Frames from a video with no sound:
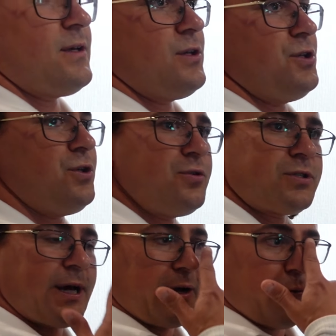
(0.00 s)

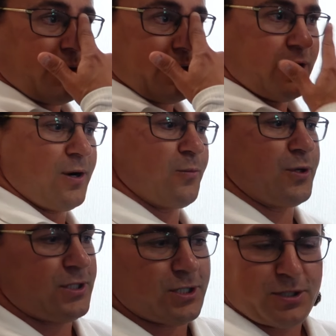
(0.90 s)
use like one at home
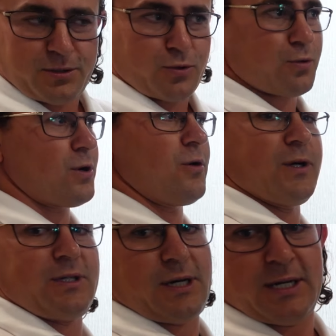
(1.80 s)
where you just throw
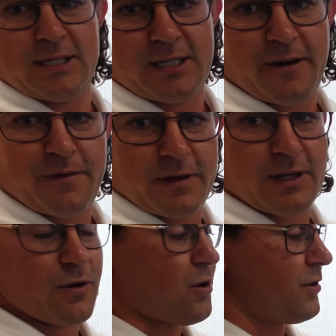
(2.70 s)
a ton of stuff in
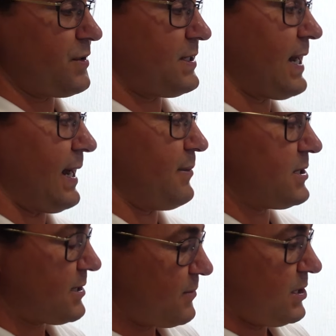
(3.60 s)
there all the time.
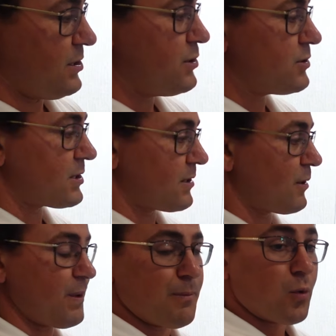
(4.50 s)
It's something you use a
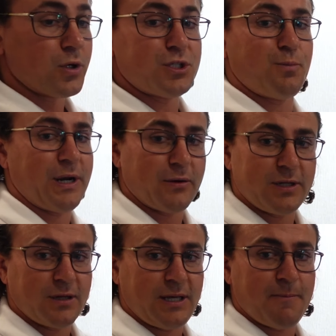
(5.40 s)
little bit more
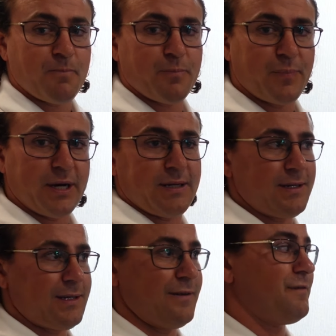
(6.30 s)
sparingly, but
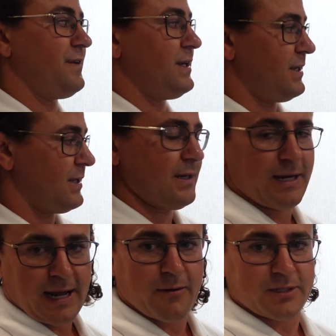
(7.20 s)
convenient
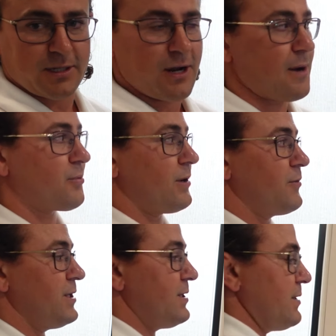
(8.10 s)
in how it's going to operate
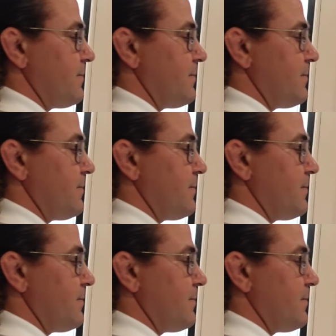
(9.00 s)
when you do.